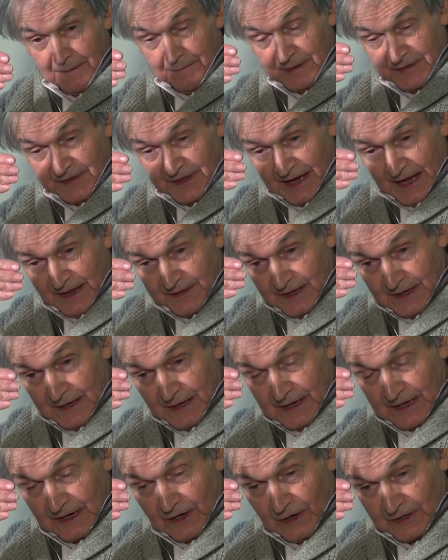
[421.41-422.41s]
But the
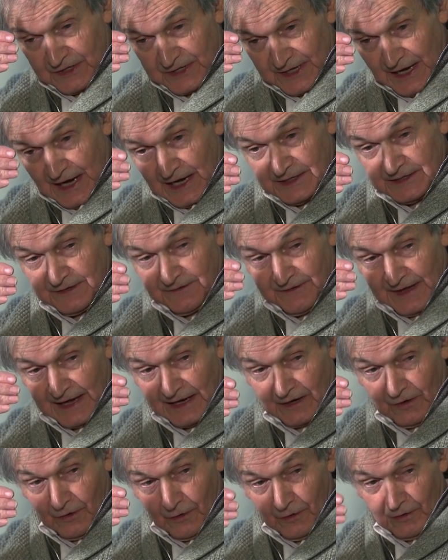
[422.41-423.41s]
other side of
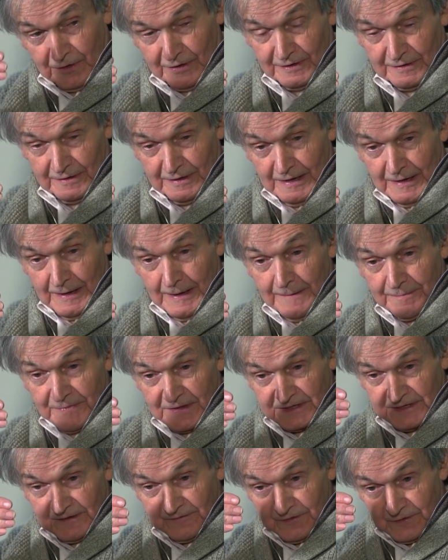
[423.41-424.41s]
that coin
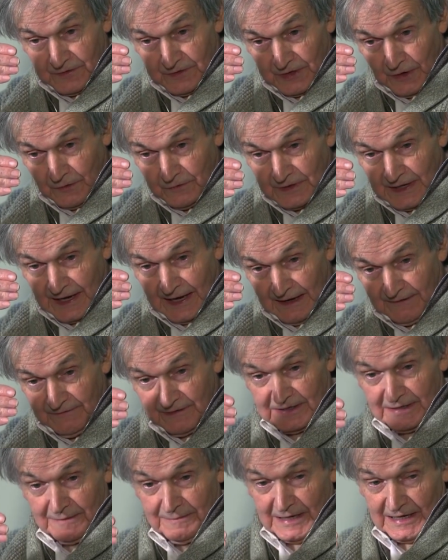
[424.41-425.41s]
is if you don't have
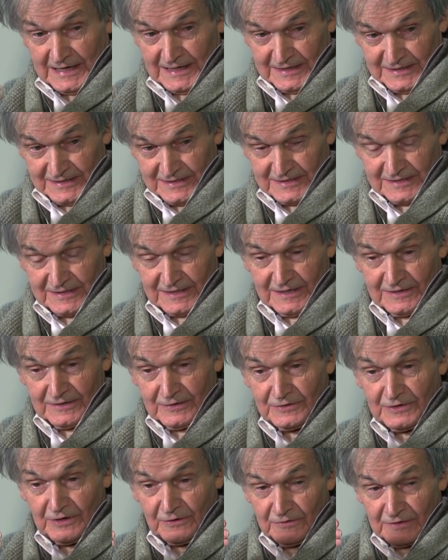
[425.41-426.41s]
any mass,
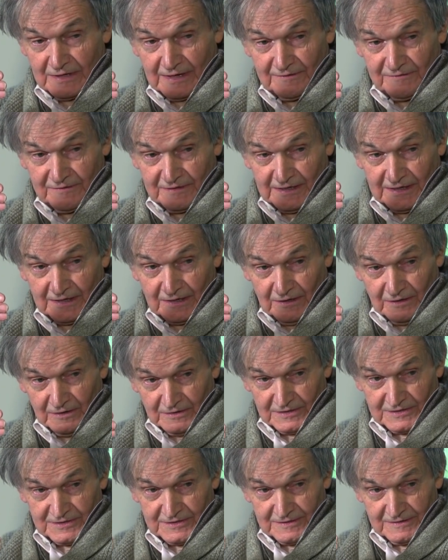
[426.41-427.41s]
you don't have any
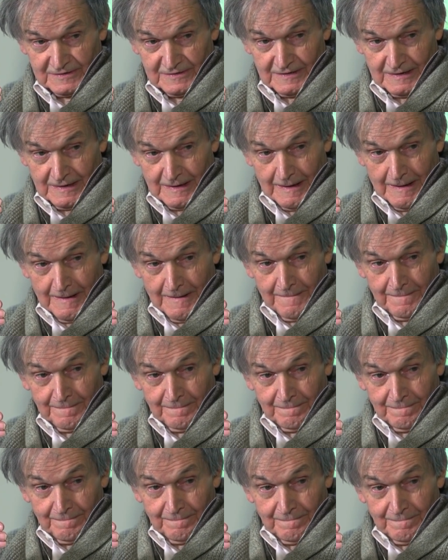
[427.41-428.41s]
clocks. So you don't
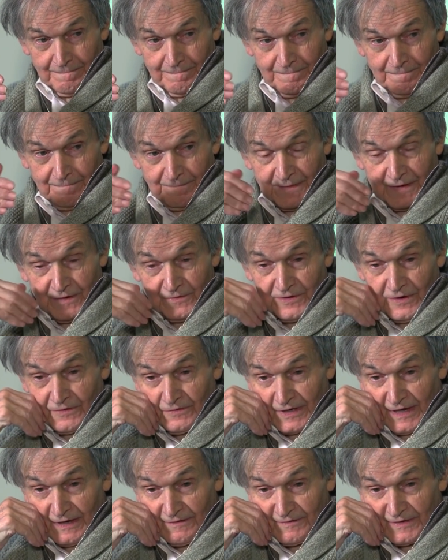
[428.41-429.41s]
have any time? You
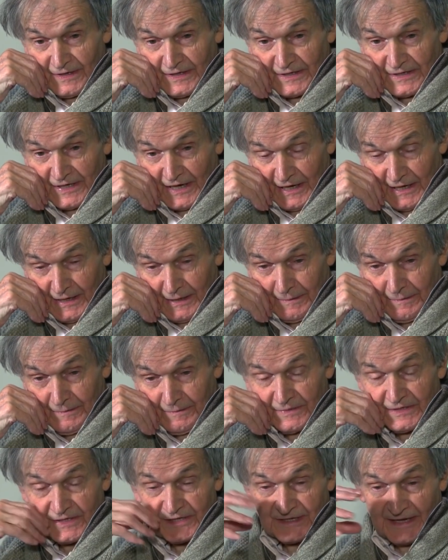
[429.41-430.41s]
don't have any
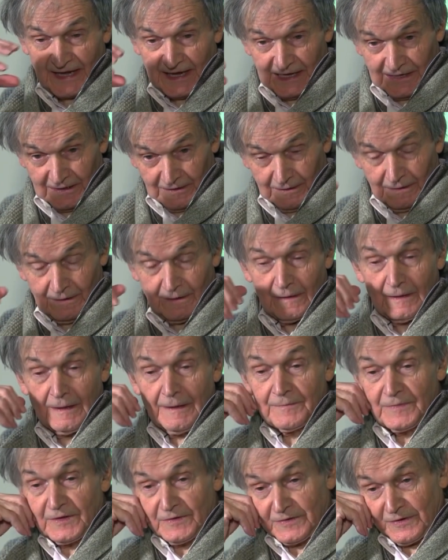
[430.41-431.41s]
time scale
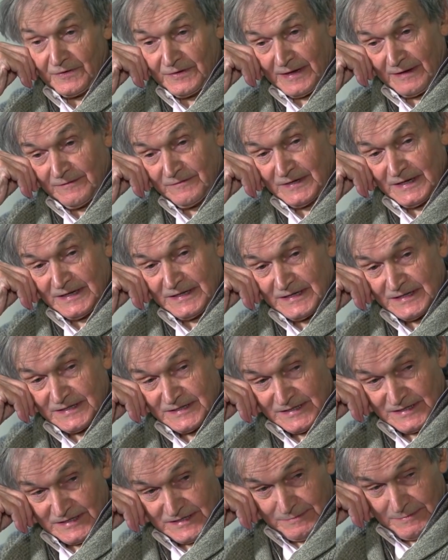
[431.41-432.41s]
you don't have any
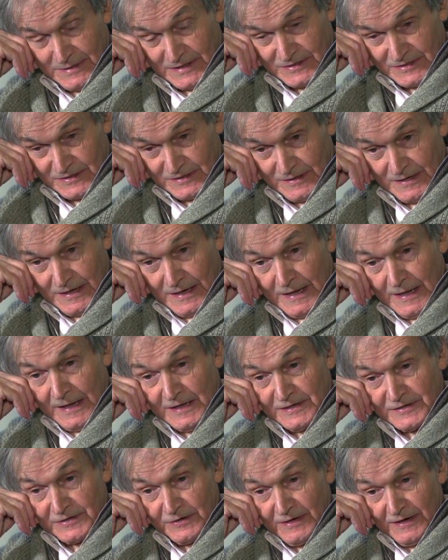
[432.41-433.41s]
distance measure.
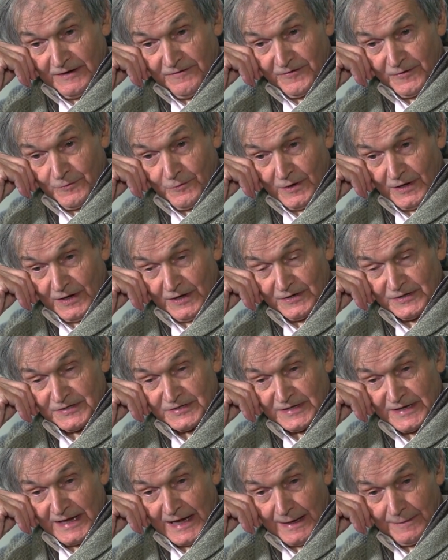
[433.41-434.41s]
So if the world
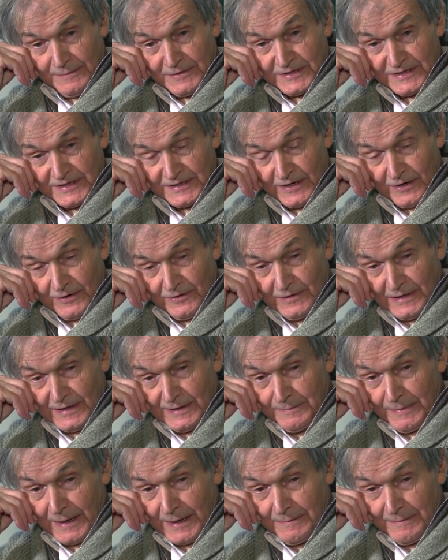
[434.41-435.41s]
is inhabited only
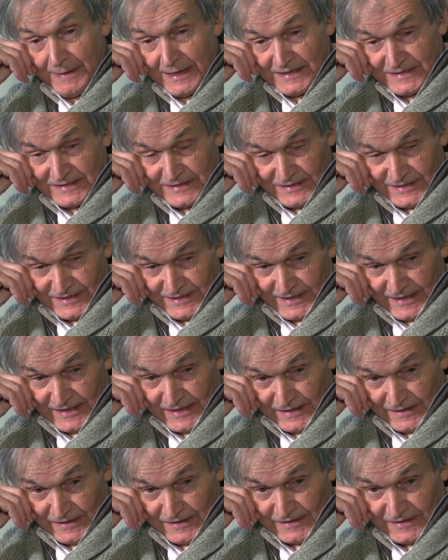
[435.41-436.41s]
by massless
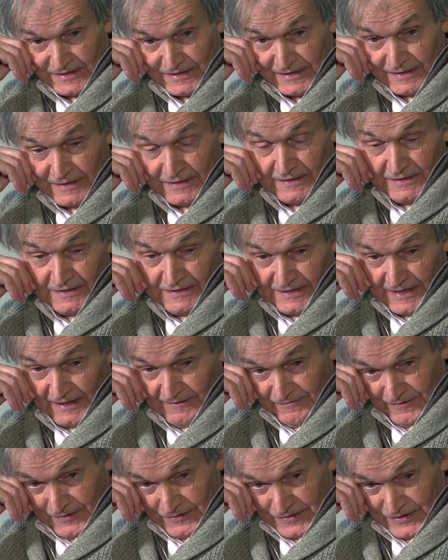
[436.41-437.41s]
things, say
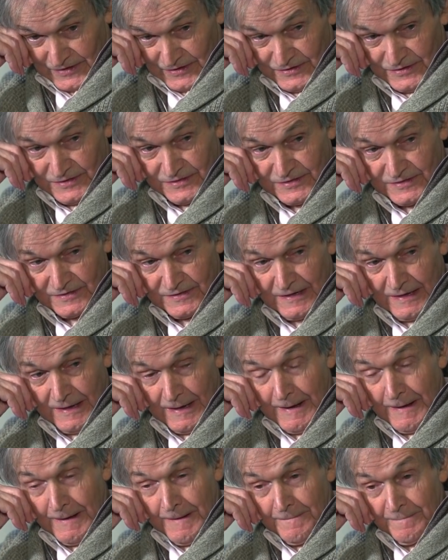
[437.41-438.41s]
photons,
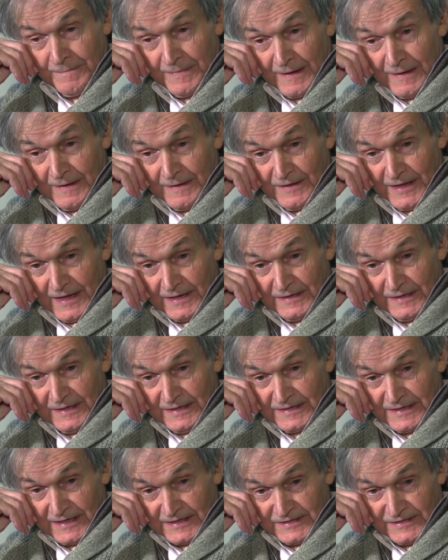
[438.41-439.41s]
then
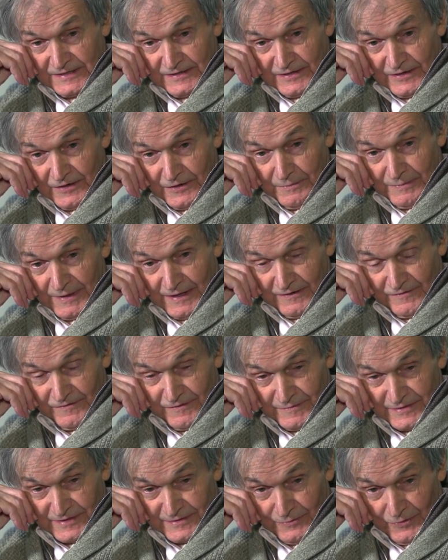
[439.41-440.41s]
it doesn't know big
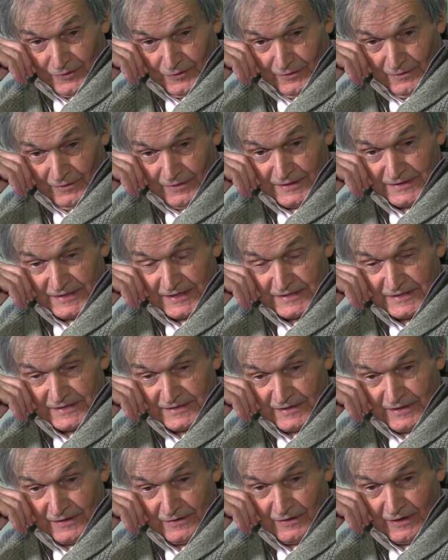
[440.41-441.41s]
from small, it
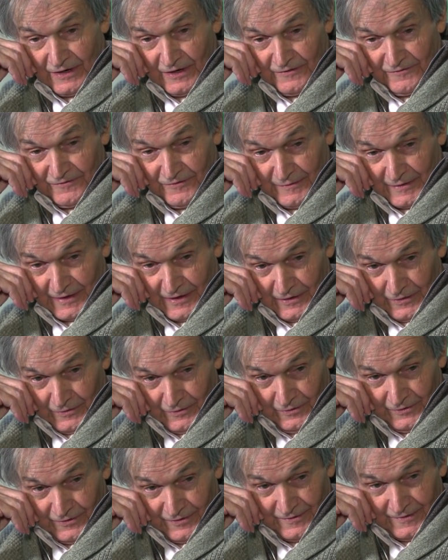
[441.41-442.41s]
doesn't know hot from
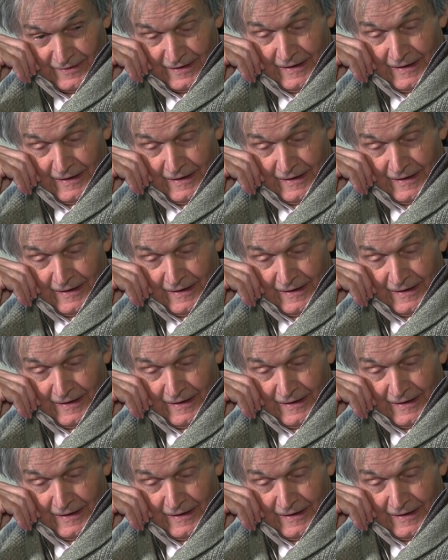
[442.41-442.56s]
cold.